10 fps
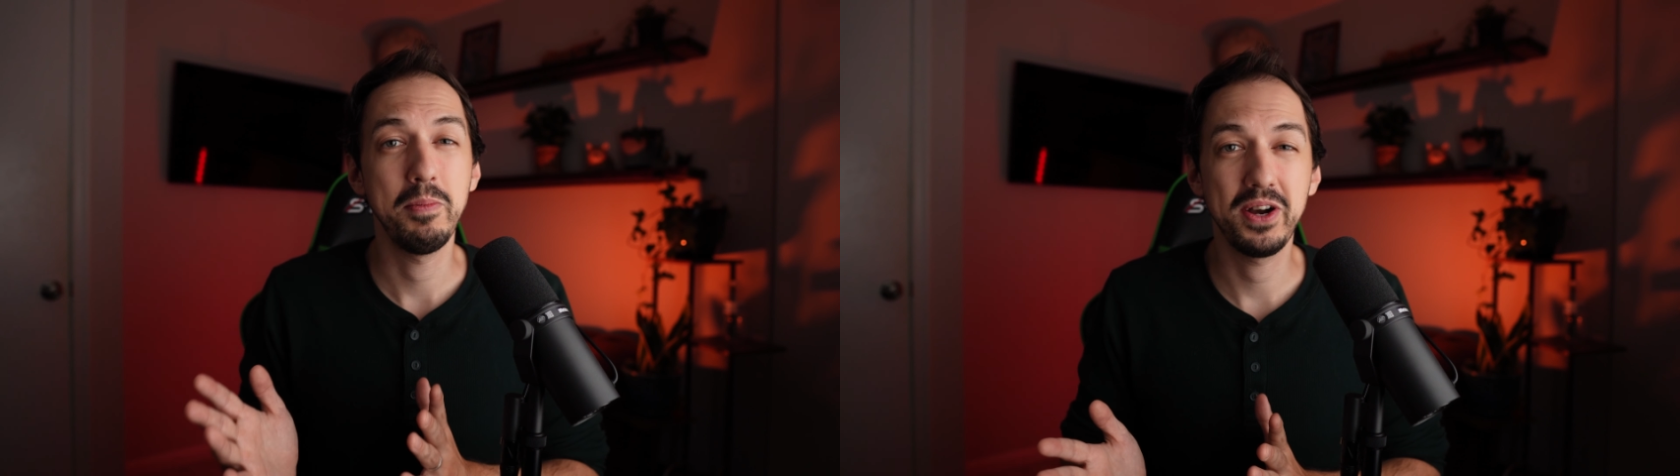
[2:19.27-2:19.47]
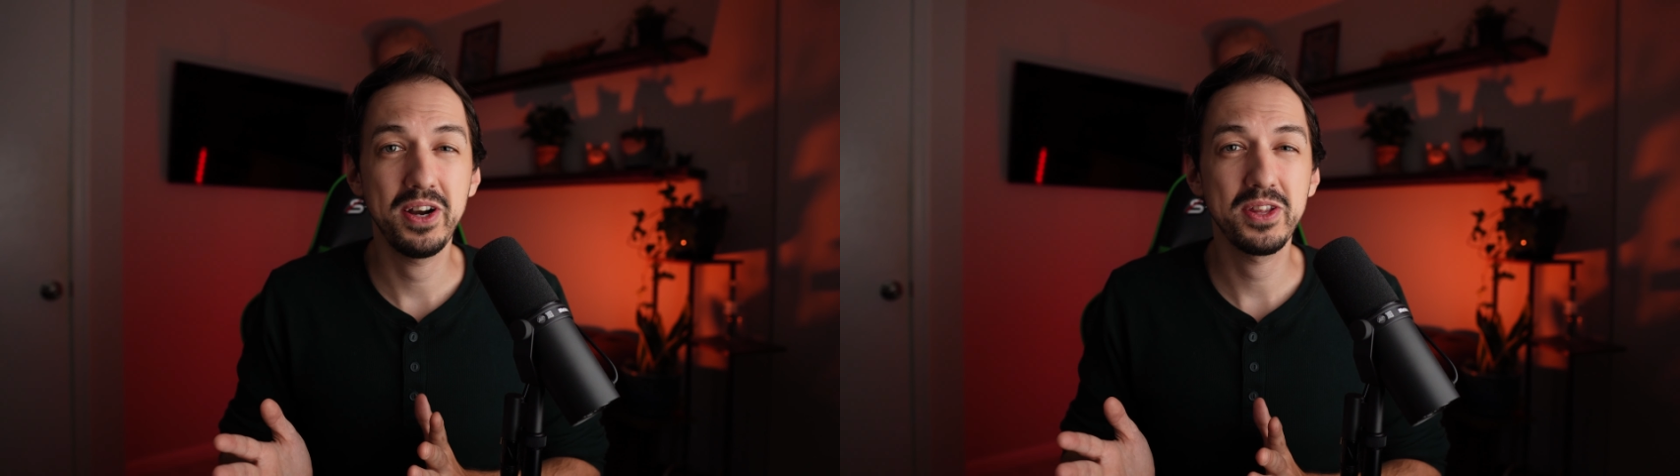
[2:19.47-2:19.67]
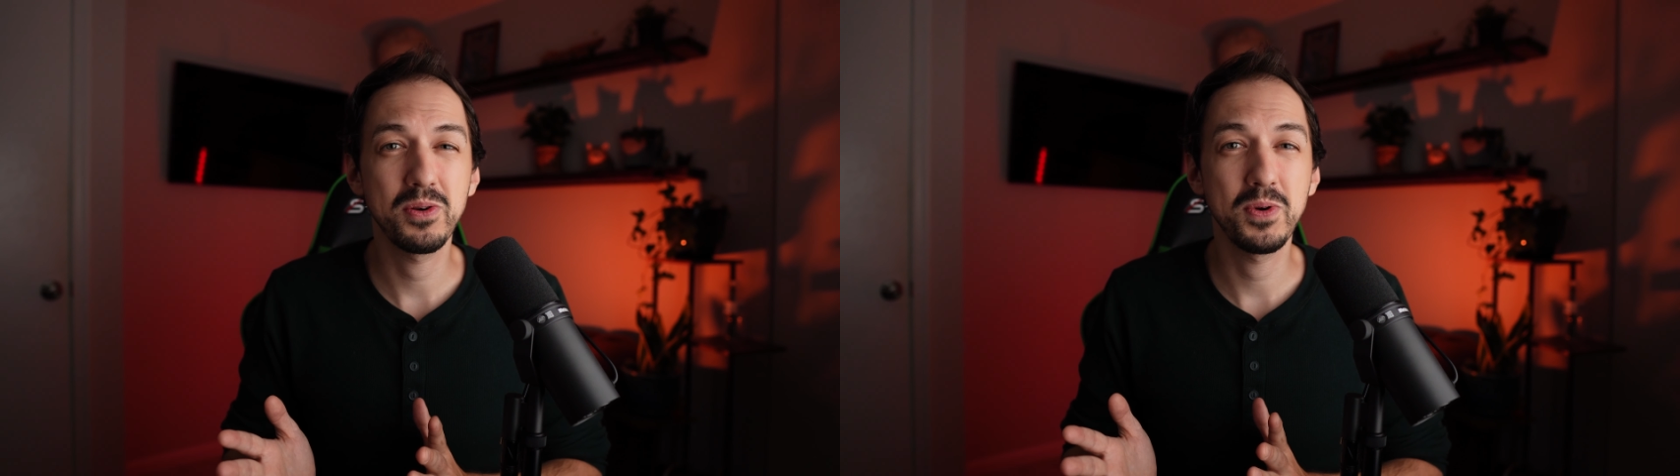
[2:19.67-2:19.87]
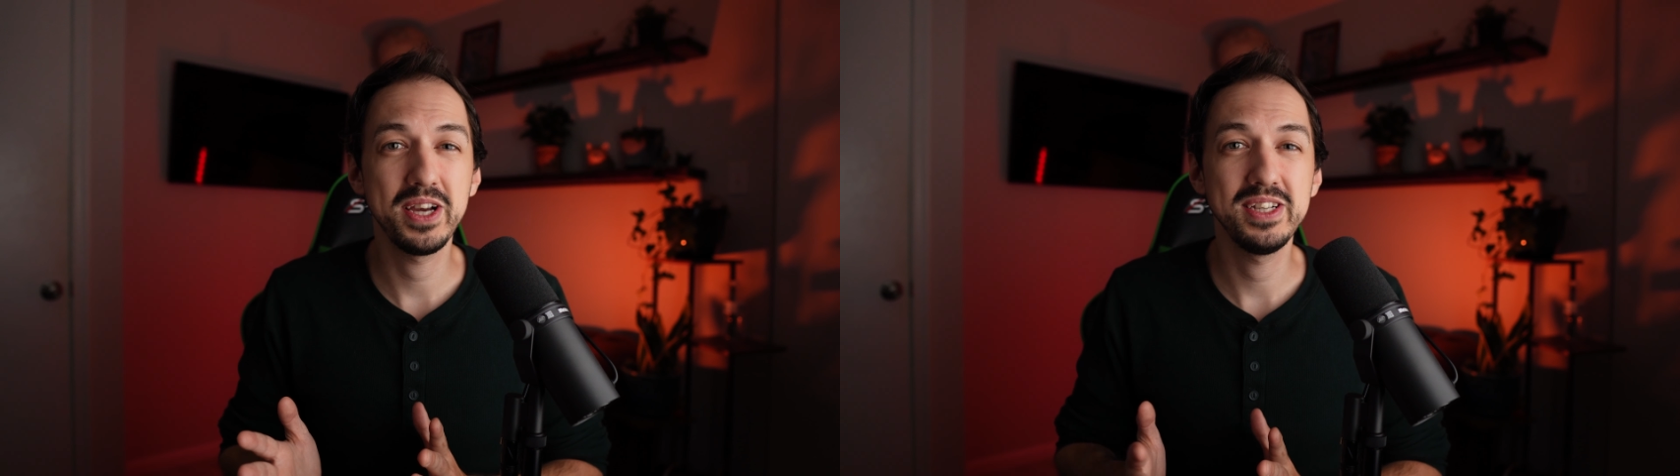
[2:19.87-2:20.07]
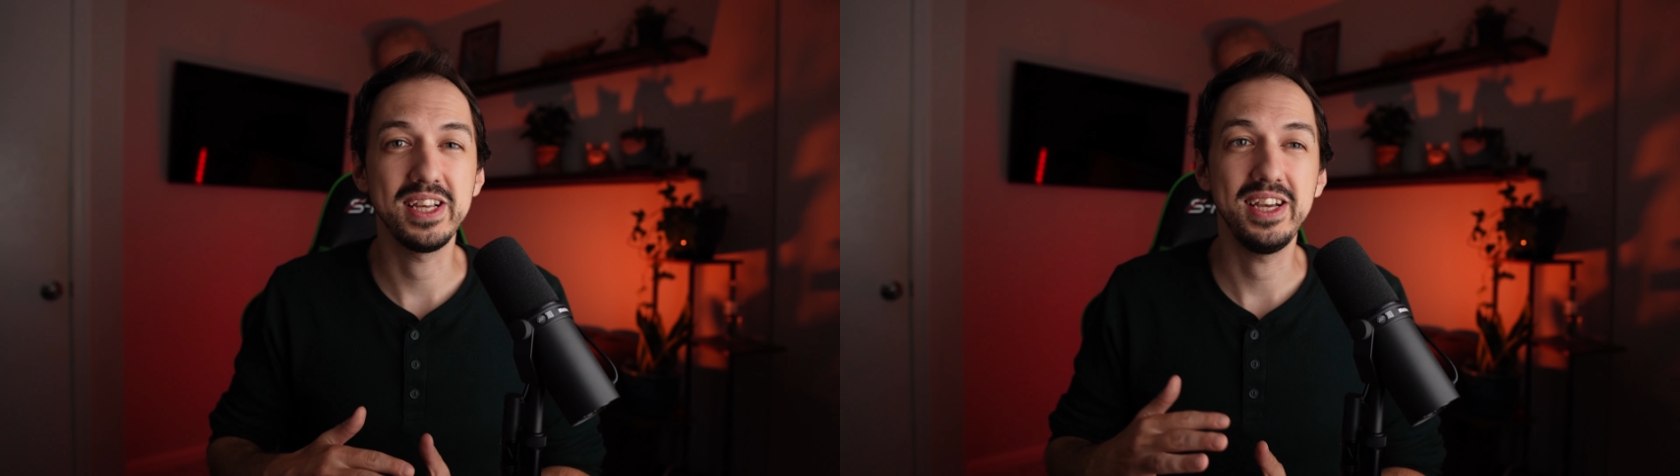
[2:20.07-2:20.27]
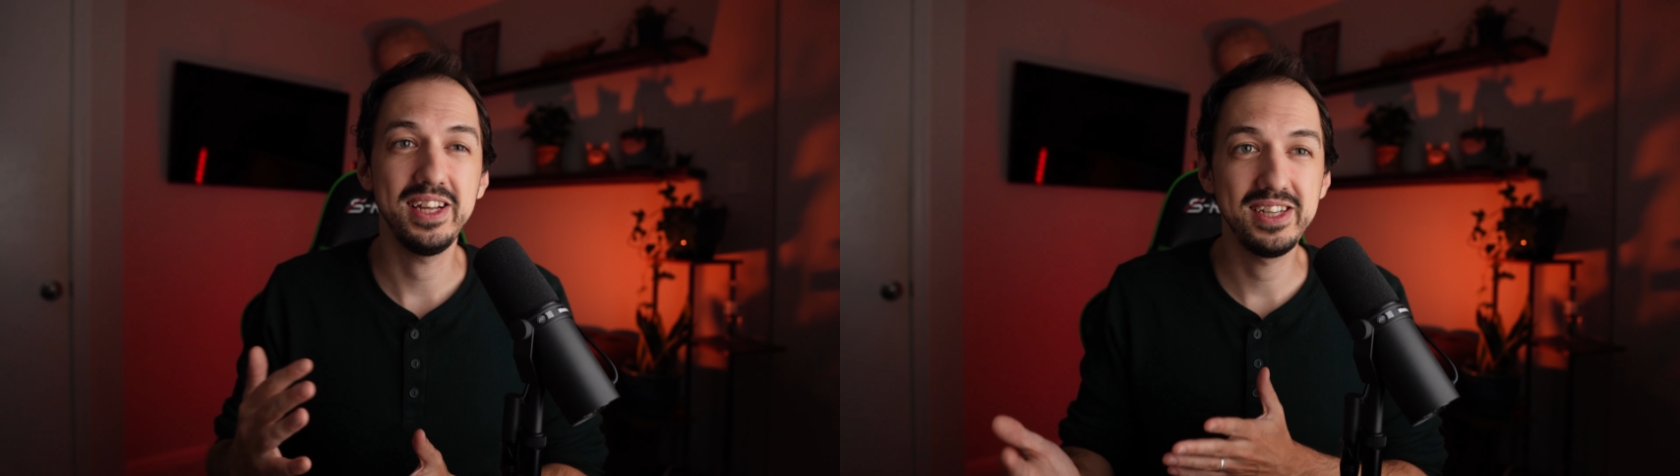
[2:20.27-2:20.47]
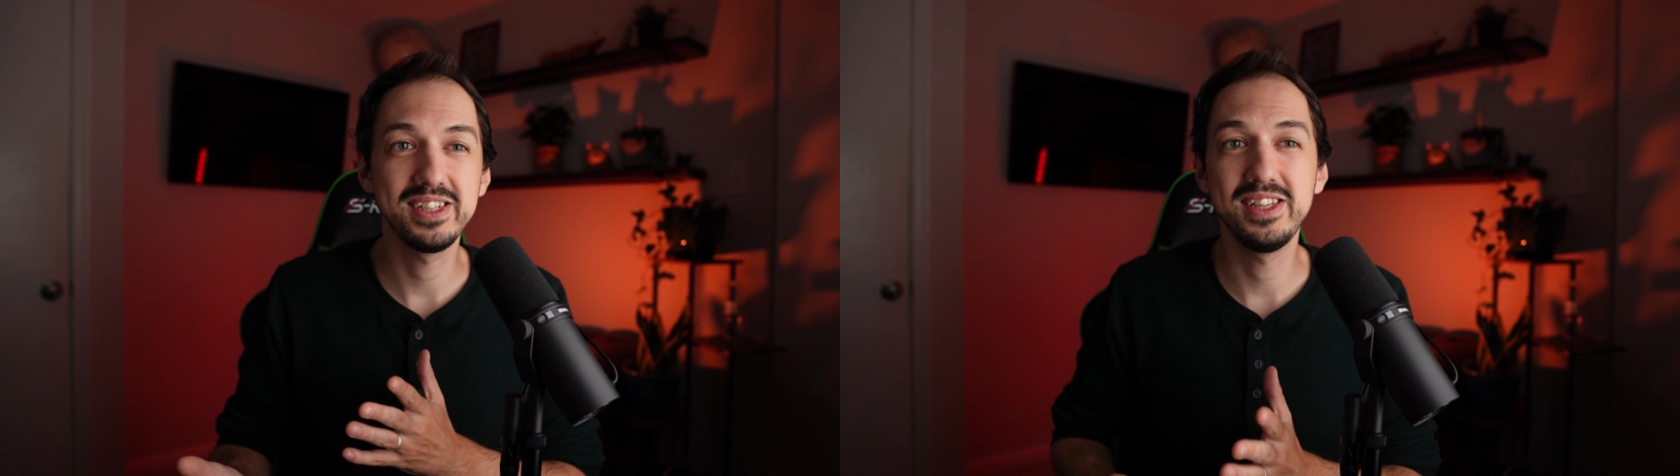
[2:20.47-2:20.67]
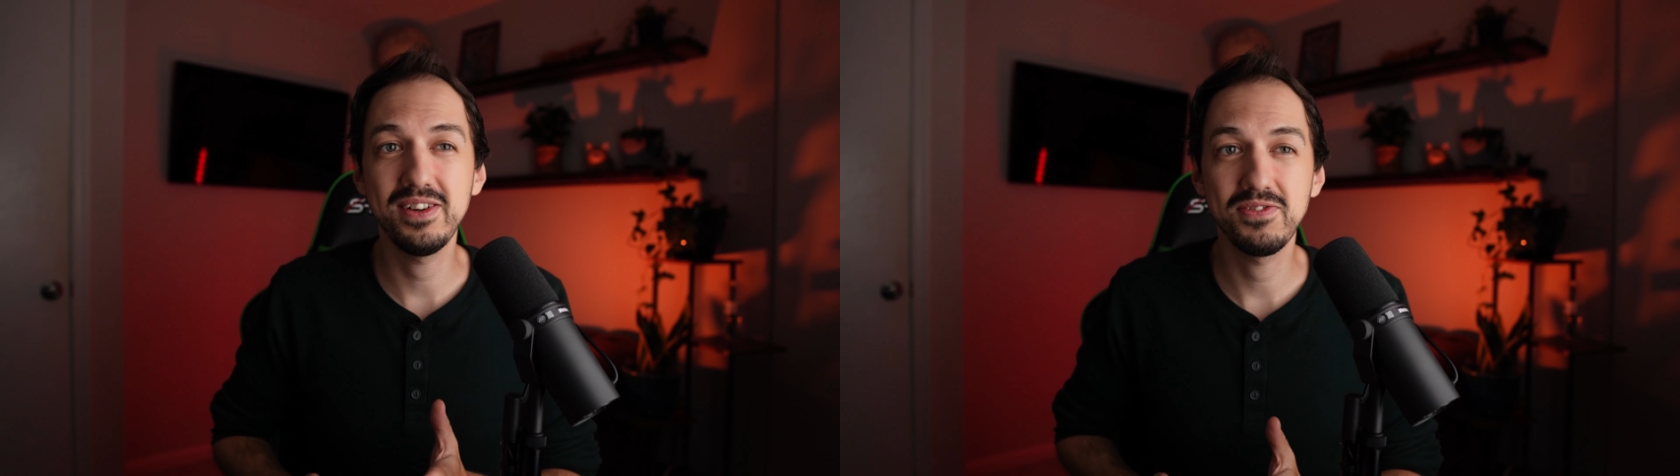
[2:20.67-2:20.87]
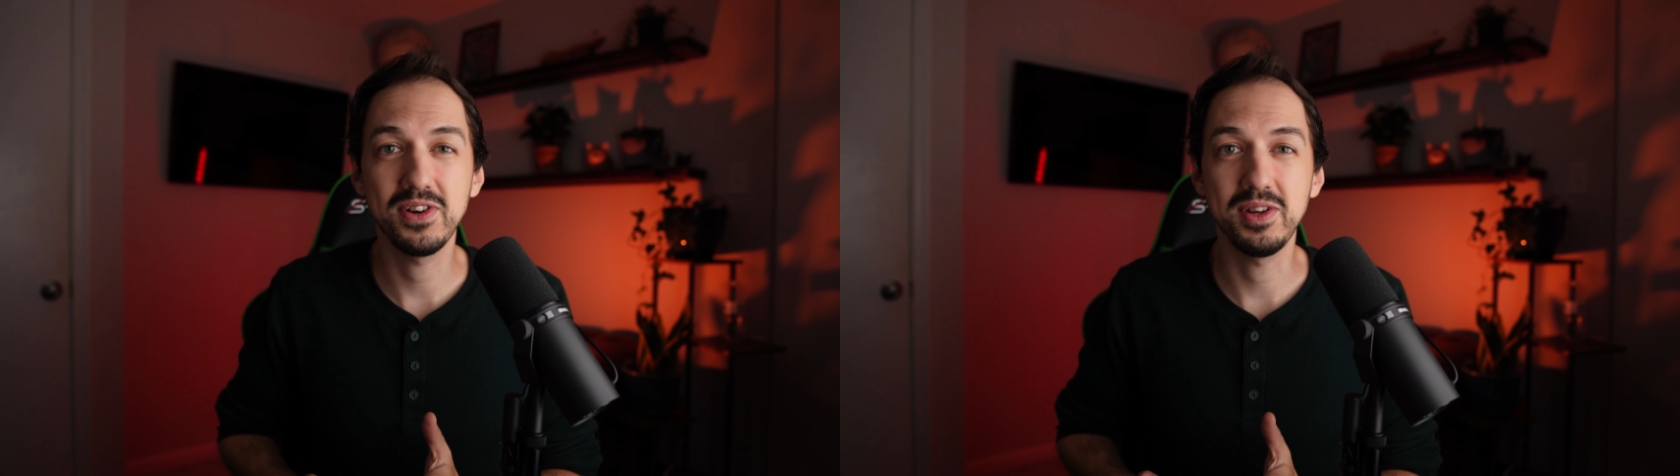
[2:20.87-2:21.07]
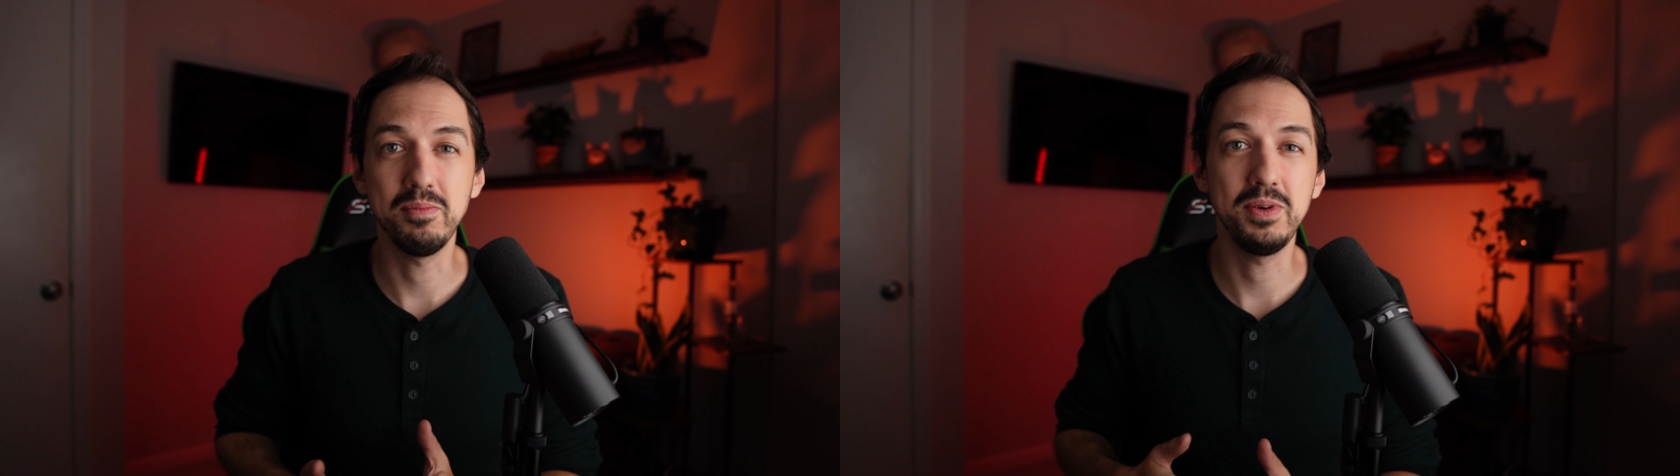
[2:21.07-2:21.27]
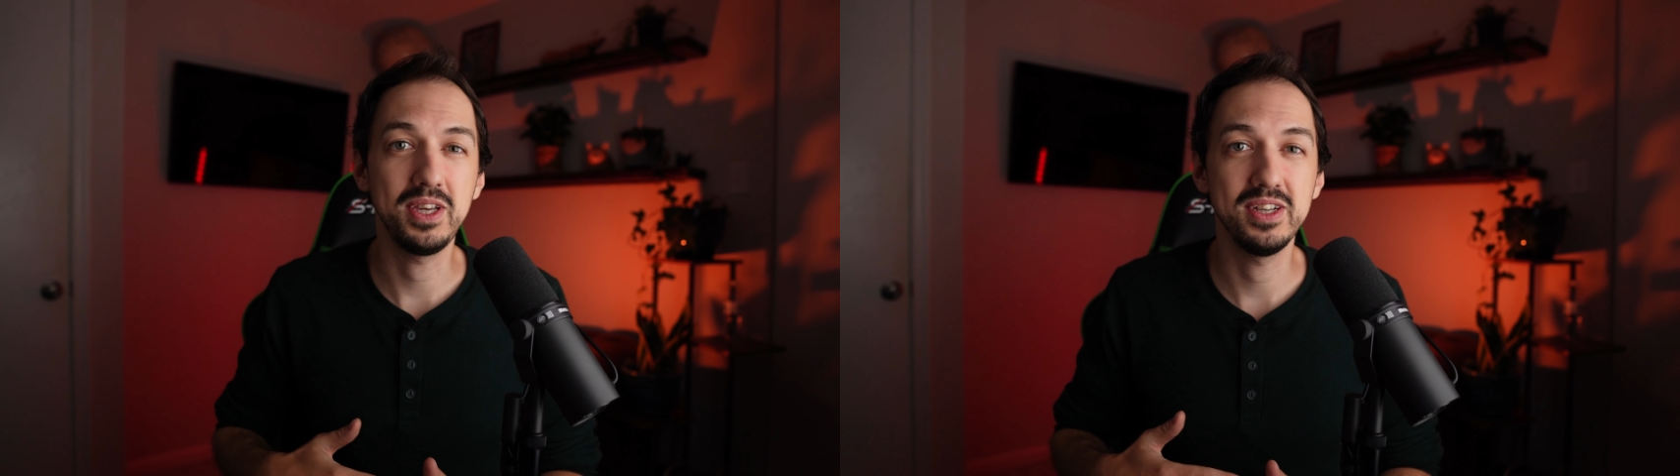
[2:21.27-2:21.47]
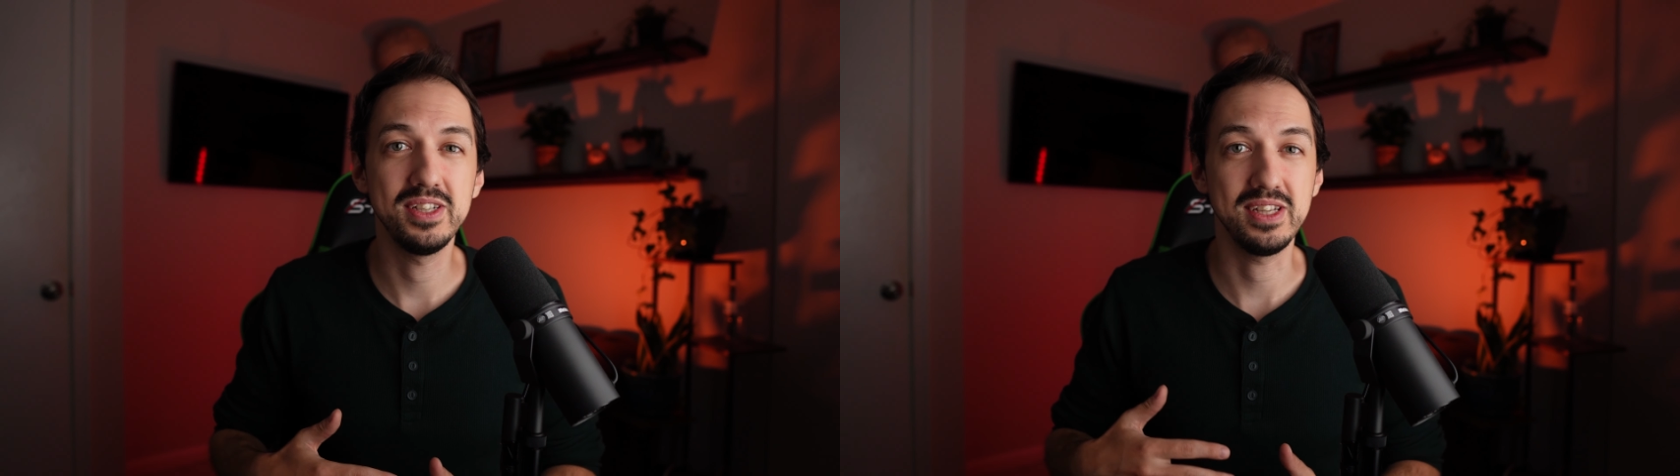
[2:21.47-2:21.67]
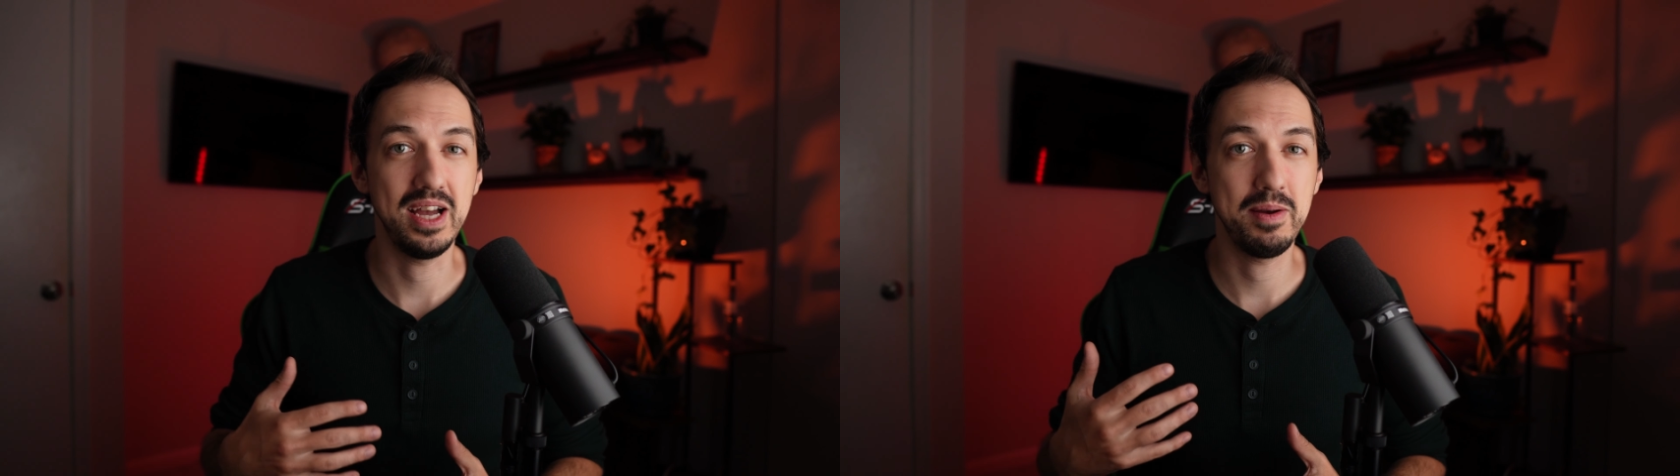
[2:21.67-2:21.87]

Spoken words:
but in other ways it is different because